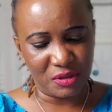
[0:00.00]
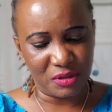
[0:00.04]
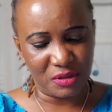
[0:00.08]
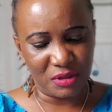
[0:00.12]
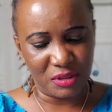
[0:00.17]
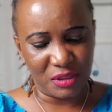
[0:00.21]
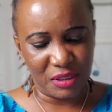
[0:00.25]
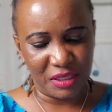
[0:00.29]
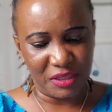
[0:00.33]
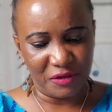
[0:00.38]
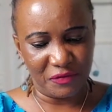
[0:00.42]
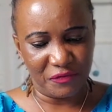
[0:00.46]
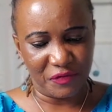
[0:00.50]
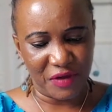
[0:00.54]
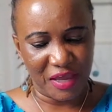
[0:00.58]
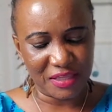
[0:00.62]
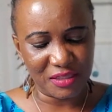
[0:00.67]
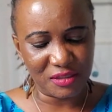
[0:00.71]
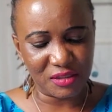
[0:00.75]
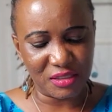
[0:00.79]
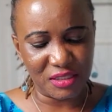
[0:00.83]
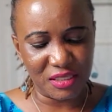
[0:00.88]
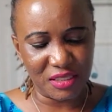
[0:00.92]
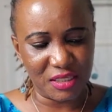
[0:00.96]
the
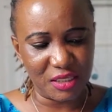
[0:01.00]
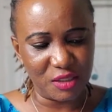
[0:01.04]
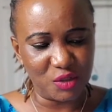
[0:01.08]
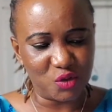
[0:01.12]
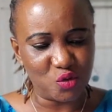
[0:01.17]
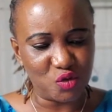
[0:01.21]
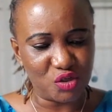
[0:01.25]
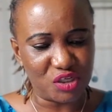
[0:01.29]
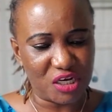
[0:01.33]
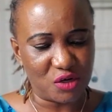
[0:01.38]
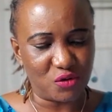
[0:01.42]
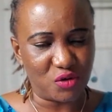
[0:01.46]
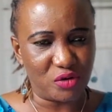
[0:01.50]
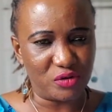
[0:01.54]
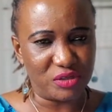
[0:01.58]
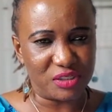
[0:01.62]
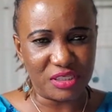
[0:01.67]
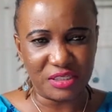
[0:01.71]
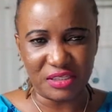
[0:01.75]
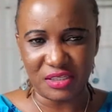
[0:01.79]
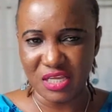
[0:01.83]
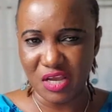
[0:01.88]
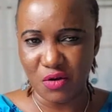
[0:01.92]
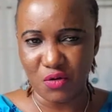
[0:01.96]
event leading to January
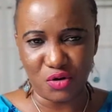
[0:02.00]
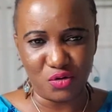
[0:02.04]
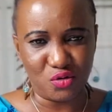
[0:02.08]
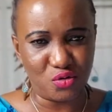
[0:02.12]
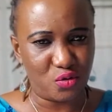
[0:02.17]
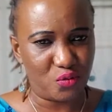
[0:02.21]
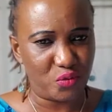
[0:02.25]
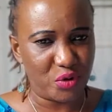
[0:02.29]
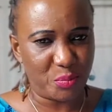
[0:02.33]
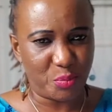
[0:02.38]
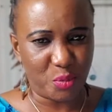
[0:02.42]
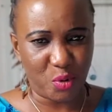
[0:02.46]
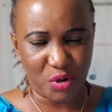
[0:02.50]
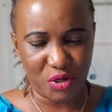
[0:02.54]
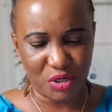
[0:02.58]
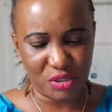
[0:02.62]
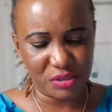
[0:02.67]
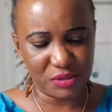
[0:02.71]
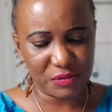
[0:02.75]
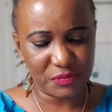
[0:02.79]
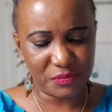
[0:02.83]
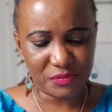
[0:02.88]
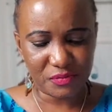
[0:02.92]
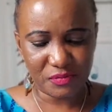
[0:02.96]
6th, there were no
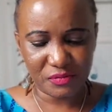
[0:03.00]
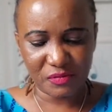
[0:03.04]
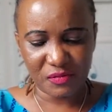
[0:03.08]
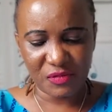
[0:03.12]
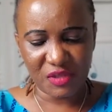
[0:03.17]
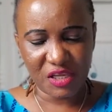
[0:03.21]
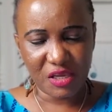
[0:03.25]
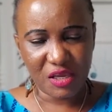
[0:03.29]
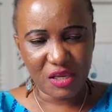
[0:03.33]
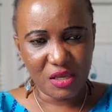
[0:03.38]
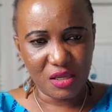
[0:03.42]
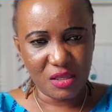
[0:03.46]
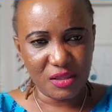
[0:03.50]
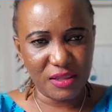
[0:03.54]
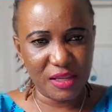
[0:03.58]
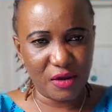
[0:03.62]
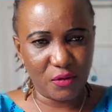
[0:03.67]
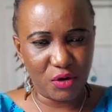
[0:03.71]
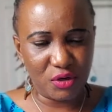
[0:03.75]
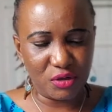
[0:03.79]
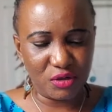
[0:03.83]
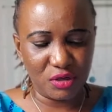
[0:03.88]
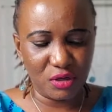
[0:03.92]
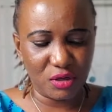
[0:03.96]
reporters, there
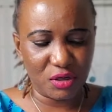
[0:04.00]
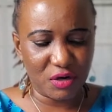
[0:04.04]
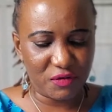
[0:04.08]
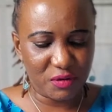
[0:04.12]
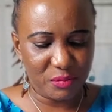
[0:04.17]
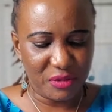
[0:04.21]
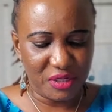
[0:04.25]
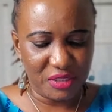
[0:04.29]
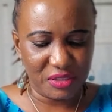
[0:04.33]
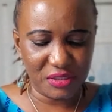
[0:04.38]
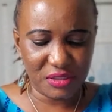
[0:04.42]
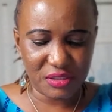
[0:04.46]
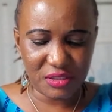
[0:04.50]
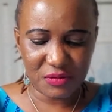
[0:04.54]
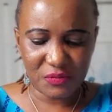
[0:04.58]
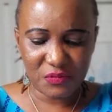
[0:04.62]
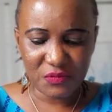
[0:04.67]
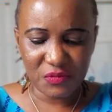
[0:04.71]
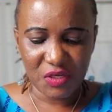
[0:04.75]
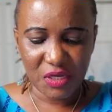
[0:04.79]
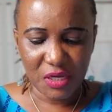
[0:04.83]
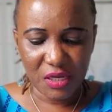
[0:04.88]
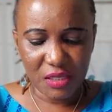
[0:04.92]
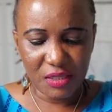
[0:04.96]
were no government,
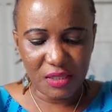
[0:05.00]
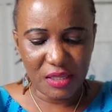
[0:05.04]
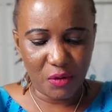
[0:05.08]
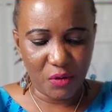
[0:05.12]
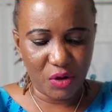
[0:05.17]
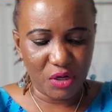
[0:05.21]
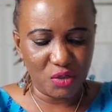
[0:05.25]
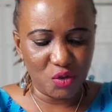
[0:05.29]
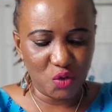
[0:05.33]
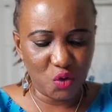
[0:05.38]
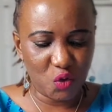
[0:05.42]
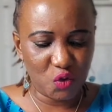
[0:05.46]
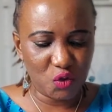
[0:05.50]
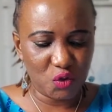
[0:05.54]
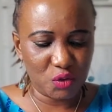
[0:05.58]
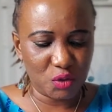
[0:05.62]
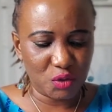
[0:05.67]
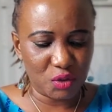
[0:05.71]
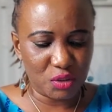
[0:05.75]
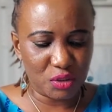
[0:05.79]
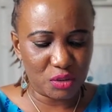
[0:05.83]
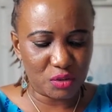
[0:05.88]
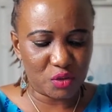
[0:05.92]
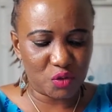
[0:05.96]
there were no
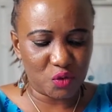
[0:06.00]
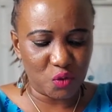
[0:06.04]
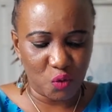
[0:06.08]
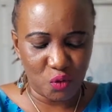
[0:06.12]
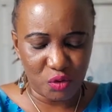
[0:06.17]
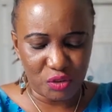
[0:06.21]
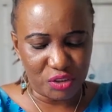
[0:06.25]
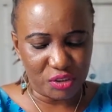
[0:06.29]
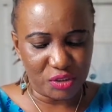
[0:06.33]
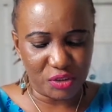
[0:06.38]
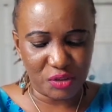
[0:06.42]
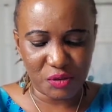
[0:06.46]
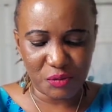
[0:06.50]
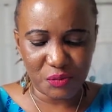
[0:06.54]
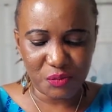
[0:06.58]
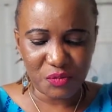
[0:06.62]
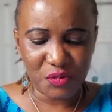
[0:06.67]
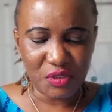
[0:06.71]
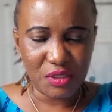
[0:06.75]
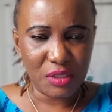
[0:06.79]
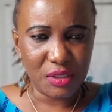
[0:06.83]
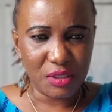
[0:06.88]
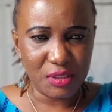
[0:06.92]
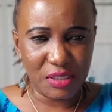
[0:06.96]
soldiers,
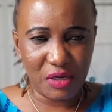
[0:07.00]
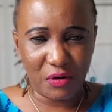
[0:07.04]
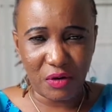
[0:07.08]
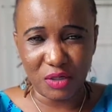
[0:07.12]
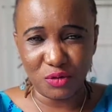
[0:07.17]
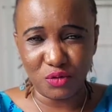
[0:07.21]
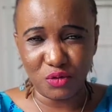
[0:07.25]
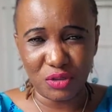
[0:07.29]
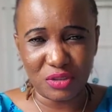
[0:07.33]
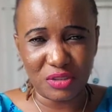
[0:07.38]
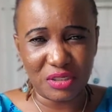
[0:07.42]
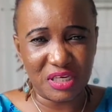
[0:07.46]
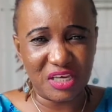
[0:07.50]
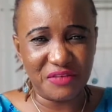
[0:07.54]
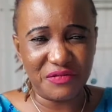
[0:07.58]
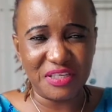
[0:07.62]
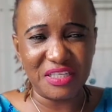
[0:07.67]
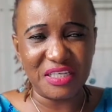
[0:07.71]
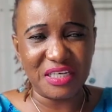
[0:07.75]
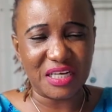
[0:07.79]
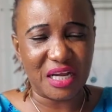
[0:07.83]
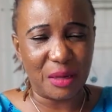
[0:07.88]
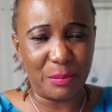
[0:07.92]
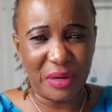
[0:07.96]
there were no, even
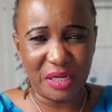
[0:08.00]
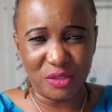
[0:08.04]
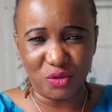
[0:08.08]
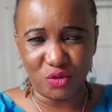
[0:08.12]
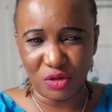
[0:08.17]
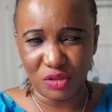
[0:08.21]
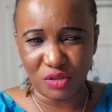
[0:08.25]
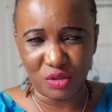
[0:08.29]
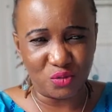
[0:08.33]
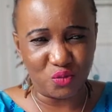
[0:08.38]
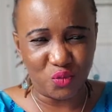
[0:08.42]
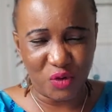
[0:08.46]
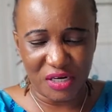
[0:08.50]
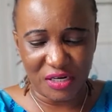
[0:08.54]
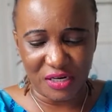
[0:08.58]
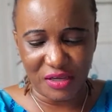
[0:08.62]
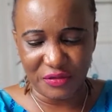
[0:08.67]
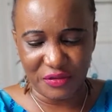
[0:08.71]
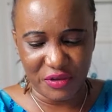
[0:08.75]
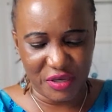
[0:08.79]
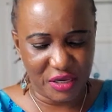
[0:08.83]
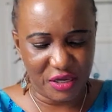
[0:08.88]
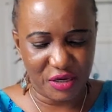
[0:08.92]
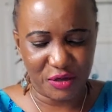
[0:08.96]
the Kamajors were not
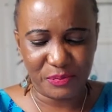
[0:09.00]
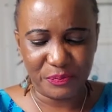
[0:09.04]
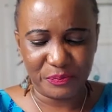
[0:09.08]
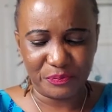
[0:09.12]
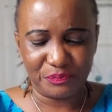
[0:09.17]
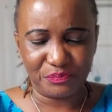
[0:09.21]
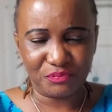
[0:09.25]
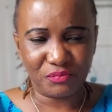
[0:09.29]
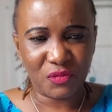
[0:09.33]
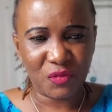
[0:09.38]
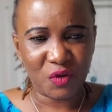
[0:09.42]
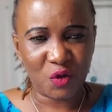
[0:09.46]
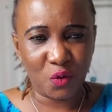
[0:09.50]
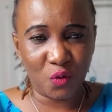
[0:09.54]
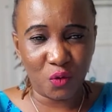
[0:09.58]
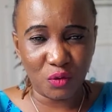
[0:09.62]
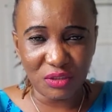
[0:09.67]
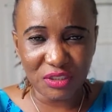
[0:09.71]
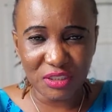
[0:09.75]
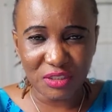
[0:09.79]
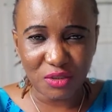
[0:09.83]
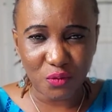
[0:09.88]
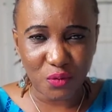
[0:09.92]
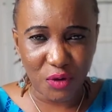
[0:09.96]
there,
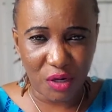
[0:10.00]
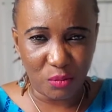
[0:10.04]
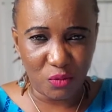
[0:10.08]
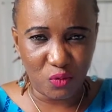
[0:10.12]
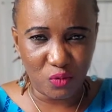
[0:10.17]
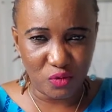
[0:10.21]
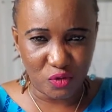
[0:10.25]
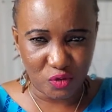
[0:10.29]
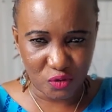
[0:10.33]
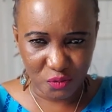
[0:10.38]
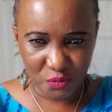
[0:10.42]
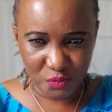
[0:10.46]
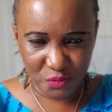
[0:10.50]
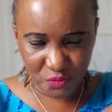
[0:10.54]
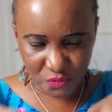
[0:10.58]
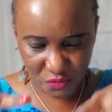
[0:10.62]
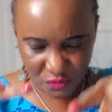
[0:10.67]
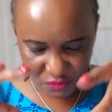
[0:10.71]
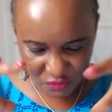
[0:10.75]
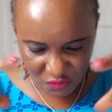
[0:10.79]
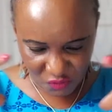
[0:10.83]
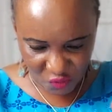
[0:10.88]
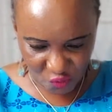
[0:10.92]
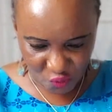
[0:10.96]
only the rebels.
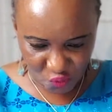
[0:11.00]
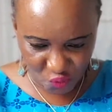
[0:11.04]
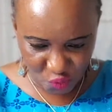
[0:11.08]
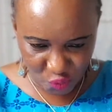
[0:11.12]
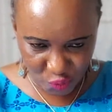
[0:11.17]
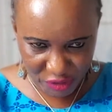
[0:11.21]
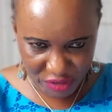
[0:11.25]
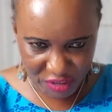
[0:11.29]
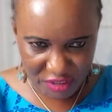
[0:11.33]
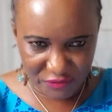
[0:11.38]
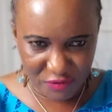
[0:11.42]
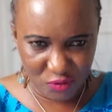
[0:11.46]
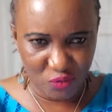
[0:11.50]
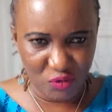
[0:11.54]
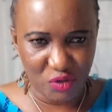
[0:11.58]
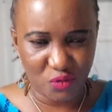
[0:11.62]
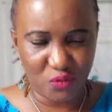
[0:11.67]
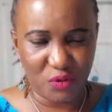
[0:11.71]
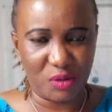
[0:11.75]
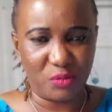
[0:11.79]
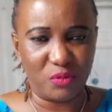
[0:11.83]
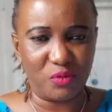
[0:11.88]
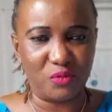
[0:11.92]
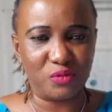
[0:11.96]
We were living with the
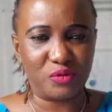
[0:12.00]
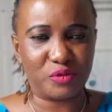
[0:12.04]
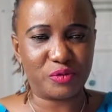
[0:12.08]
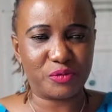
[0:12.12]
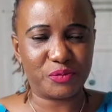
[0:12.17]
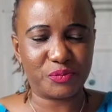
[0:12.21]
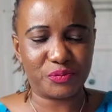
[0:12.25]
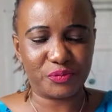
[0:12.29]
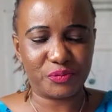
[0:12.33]
rebels.